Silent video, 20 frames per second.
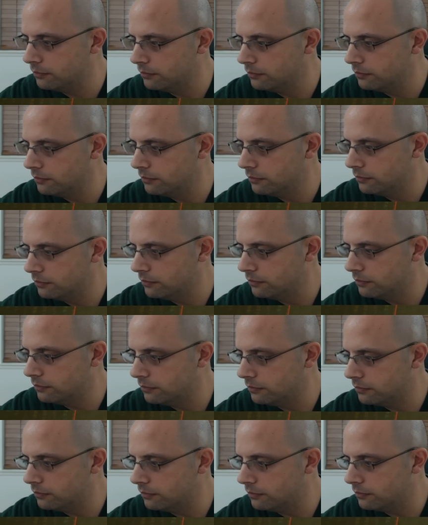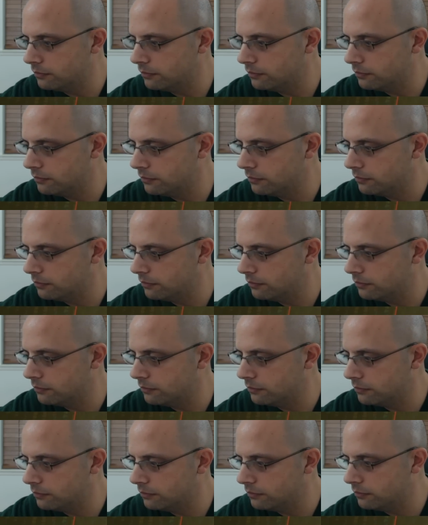
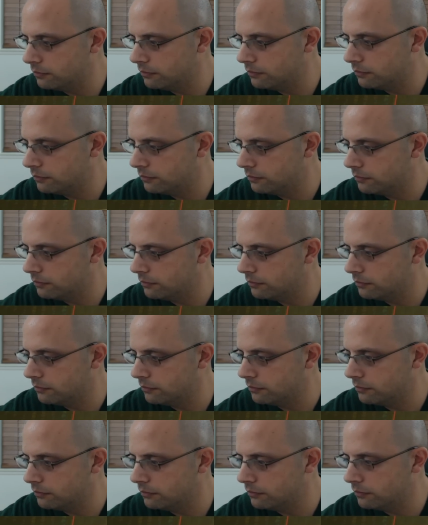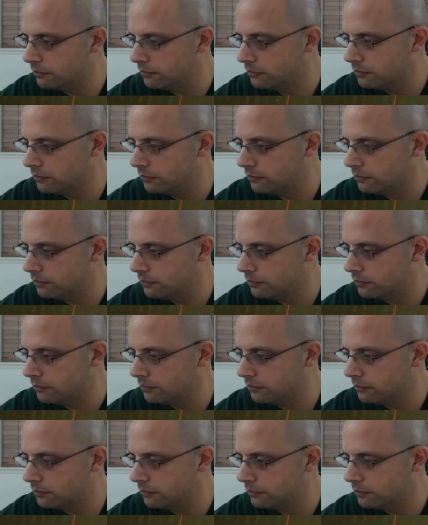Nothing is said.